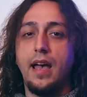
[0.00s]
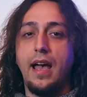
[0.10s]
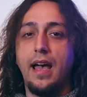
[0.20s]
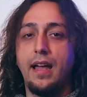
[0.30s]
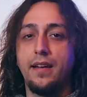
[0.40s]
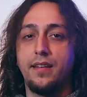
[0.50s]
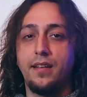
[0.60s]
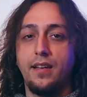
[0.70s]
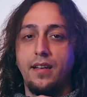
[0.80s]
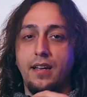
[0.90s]
And
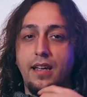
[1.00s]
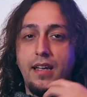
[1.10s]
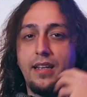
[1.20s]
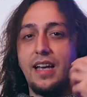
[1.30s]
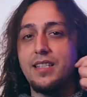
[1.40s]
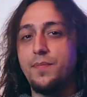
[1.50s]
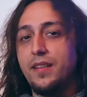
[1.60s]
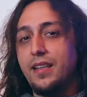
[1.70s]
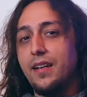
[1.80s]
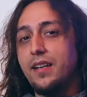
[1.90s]
it has
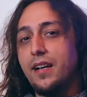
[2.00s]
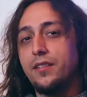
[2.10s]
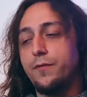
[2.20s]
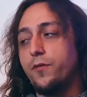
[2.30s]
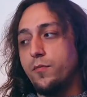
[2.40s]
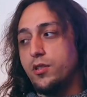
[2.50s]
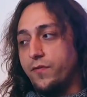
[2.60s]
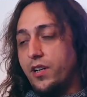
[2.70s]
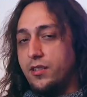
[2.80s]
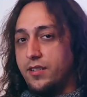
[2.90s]
been done in other forms
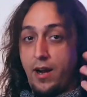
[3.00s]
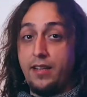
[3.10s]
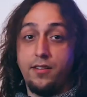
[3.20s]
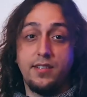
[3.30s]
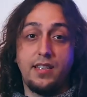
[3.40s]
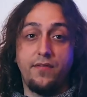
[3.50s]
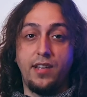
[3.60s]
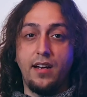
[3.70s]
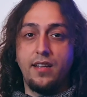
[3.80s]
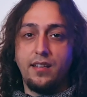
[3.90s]
of art. Writers have
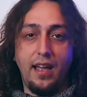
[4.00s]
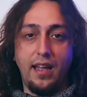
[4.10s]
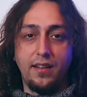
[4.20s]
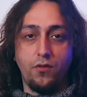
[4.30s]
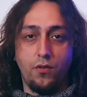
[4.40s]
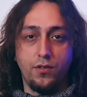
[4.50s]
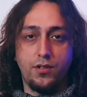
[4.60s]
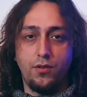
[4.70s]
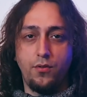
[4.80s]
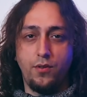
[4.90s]
done it, and
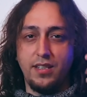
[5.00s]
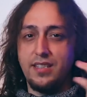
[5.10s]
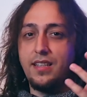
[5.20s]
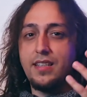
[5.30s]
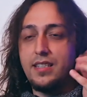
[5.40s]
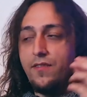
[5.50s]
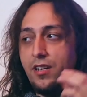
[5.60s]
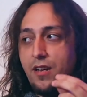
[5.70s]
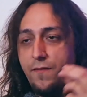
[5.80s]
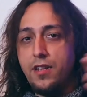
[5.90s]
also you can see this
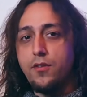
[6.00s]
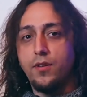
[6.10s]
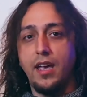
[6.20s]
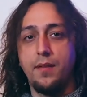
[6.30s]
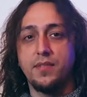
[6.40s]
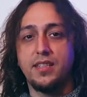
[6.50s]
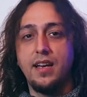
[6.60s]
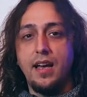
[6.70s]
even in video games.